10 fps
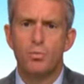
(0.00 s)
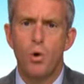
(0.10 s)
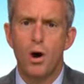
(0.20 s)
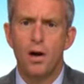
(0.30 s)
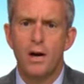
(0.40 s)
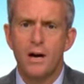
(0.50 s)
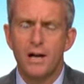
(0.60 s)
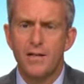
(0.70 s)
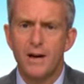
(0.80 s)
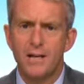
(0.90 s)
were,
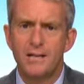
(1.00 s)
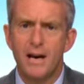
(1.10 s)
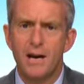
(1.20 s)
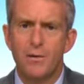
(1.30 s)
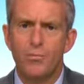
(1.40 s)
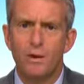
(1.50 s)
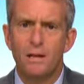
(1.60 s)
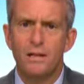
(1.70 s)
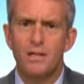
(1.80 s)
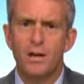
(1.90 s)
they say,
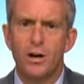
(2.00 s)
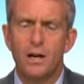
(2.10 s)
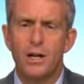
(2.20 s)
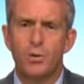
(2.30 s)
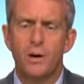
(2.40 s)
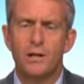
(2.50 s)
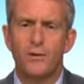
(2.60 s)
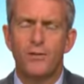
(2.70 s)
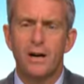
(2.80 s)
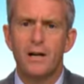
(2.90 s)
released on a Twitter
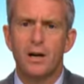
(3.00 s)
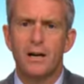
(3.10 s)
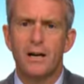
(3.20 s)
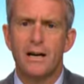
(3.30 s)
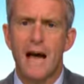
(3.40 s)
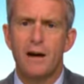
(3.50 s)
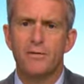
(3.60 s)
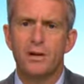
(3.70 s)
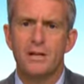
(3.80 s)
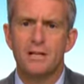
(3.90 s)
feed on an account
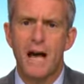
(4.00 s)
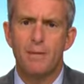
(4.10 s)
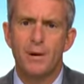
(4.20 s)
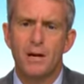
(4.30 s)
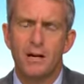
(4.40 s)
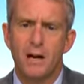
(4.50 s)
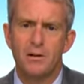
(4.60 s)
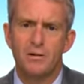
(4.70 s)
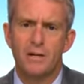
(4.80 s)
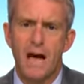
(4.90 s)
that has now been
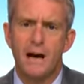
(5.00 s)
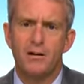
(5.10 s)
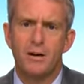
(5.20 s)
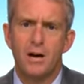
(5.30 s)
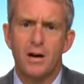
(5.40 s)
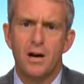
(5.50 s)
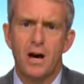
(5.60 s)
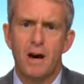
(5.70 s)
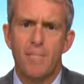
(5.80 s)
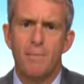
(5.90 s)
closed down.
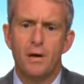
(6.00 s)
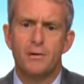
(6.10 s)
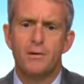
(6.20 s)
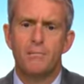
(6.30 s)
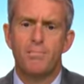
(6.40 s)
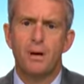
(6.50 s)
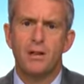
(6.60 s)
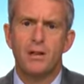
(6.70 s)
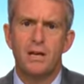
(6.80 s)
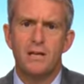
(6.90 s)
But
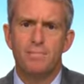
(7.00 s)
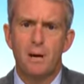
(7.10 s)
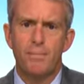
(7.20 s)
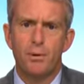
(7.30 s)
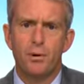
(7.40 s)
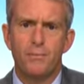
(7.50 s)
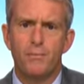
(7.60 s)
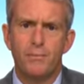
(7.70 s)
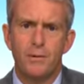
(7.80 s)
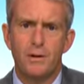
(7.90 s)
these people
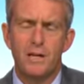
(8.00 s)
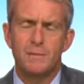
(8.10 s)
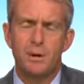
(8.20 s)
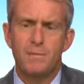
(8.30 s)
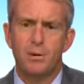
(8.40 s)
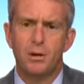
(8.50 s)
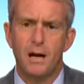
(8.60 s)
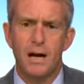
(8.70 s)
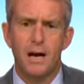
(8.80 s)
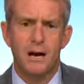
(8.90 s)

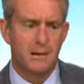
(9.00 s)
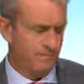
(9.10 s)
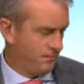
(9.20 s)
are